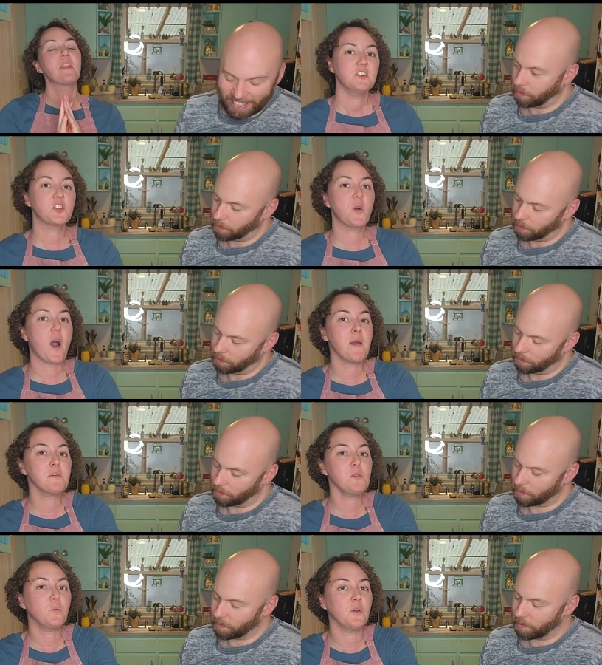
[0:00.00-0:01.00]
Speaker 1: so I'm
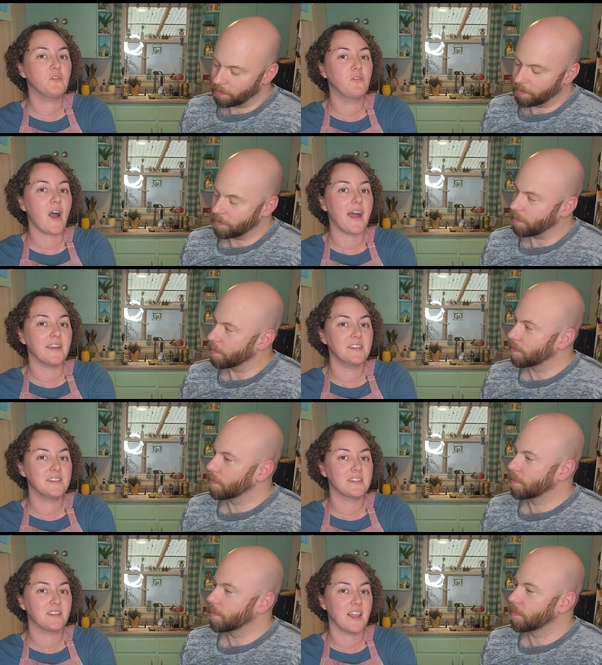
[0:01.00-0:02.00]
gonna
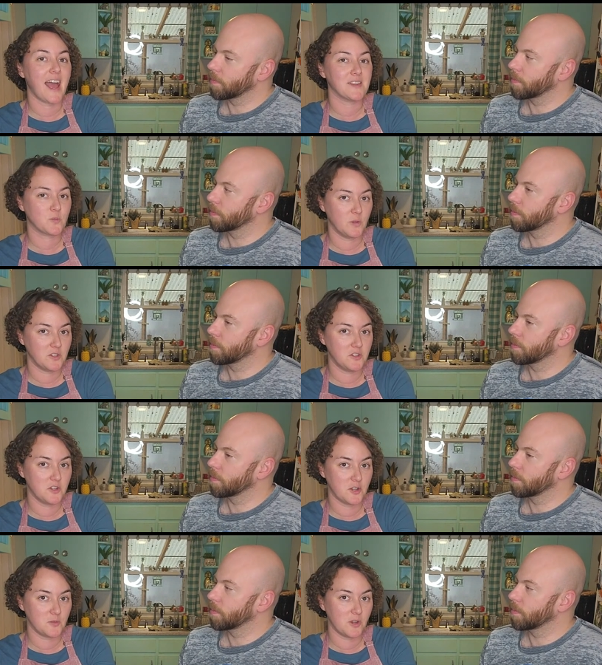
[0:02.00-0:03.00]
revise last week's
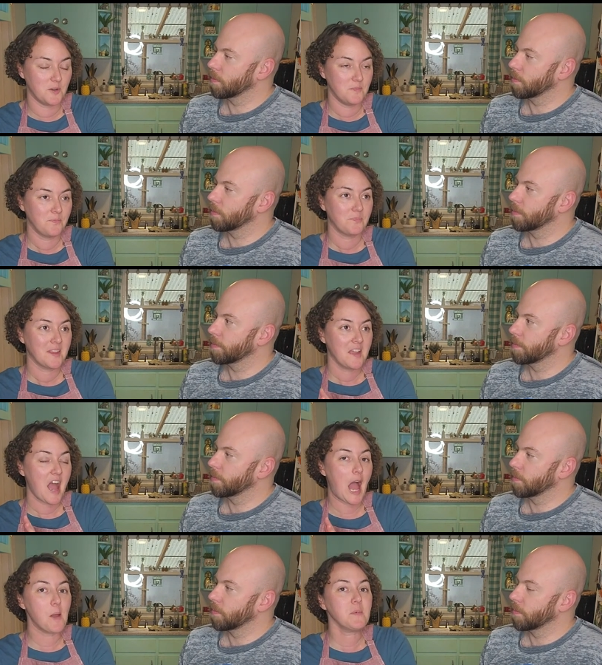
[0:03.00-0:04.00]
judgment.
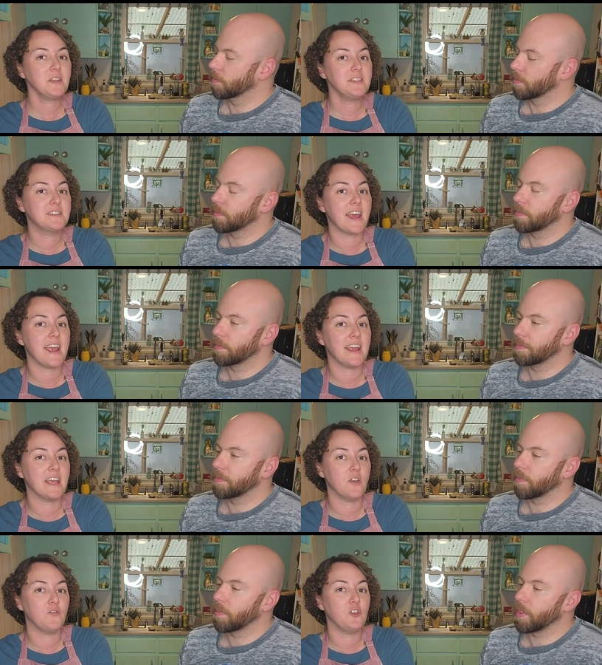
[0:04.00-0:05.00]
I'm gonna say
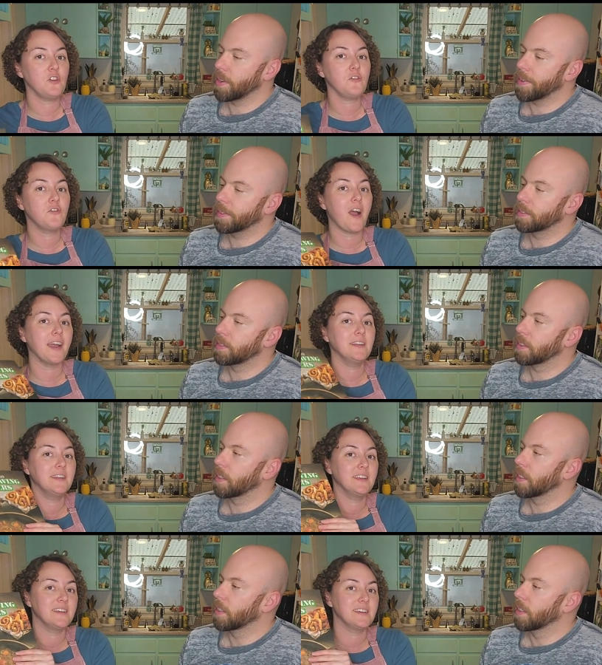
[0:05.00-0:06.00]
if you find
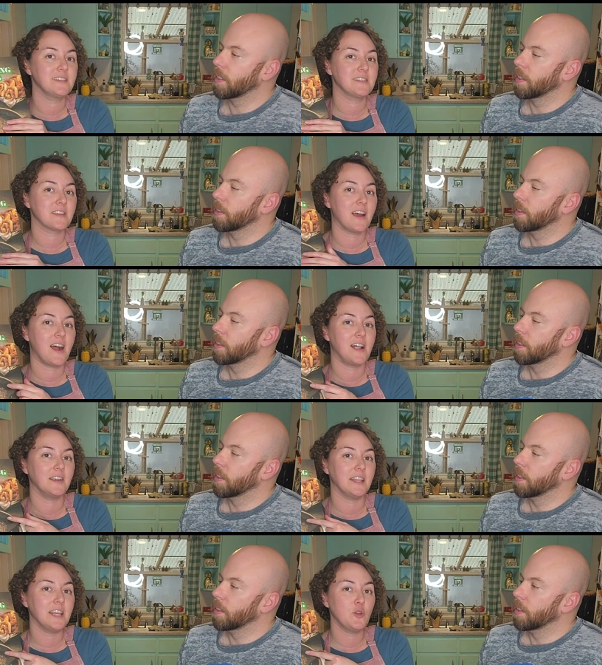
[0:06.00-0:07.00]
this on
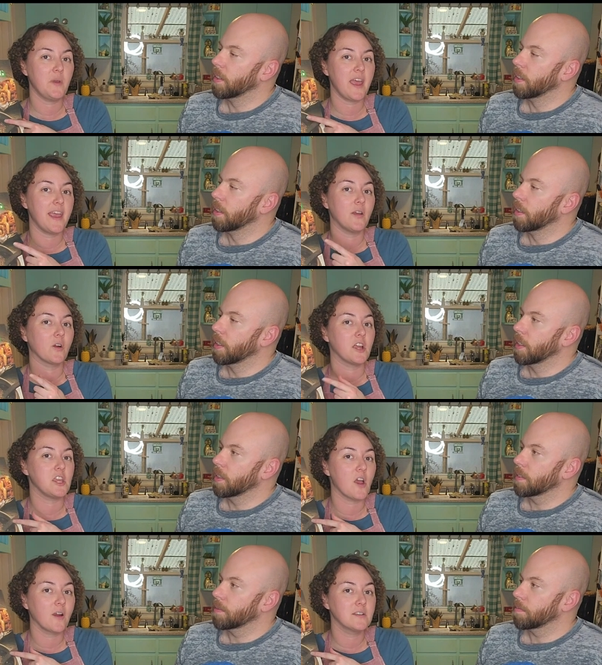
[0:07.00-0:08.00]
eBay or a yard